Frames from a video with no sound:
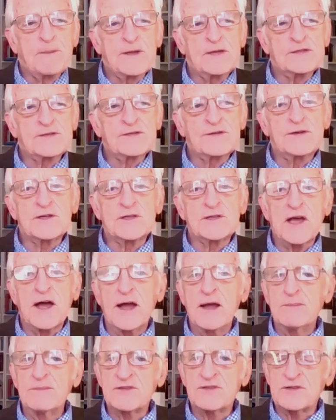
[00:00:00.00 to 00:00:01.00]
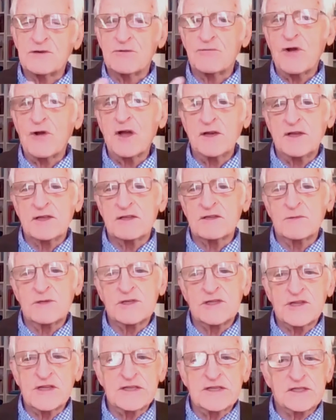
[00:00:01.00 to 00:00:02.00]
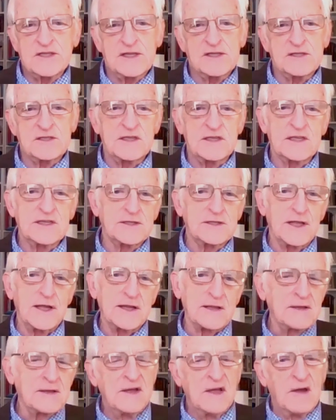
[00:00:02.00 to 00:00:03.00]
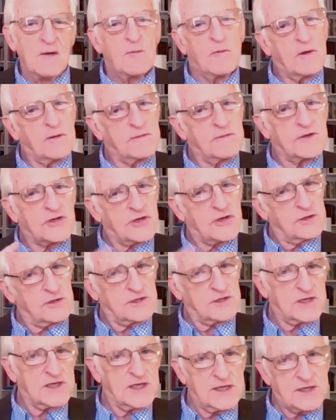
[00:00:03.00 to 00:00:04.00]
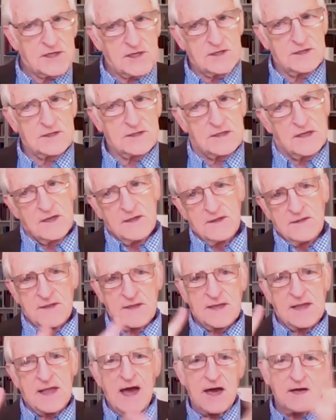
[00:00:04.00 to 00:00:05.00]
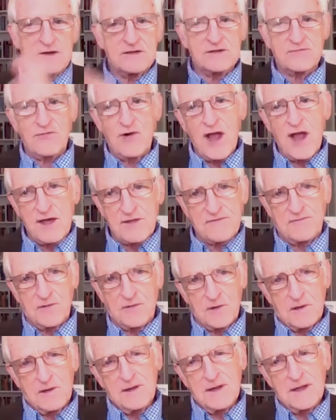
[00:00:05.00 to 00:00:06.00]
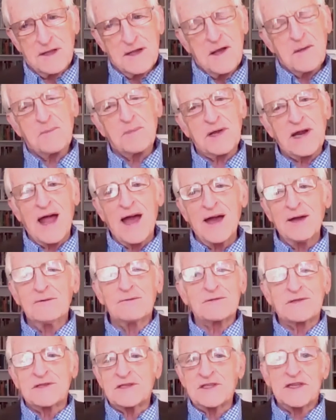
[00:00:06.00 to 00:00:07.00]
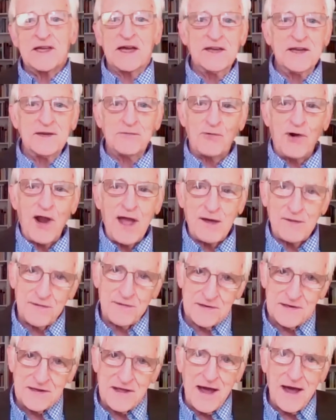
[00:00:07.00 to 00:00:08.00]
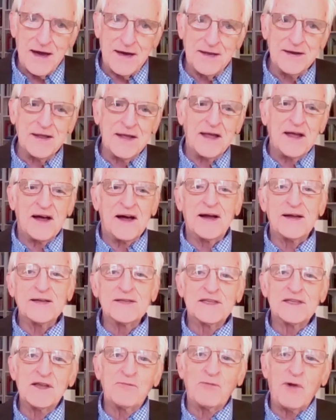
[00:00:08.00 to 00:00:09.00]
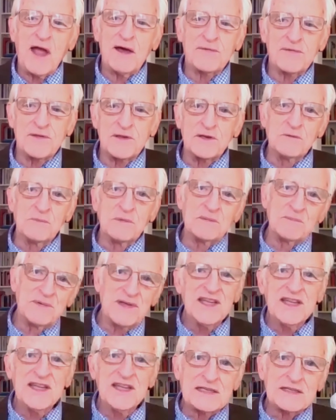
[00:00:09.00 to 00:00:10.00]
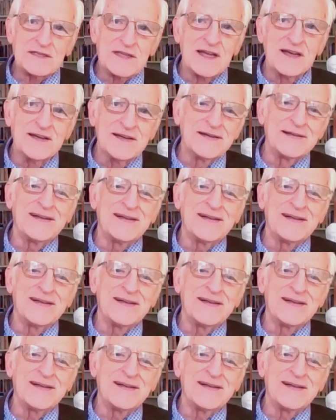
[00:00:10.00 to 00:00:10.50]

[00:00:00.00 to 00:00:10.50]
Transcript: Because there are times in her writings when she says things like, well, the church teaches that God is wrathful, but I don't see any wrath in God. I see wrath in human beings.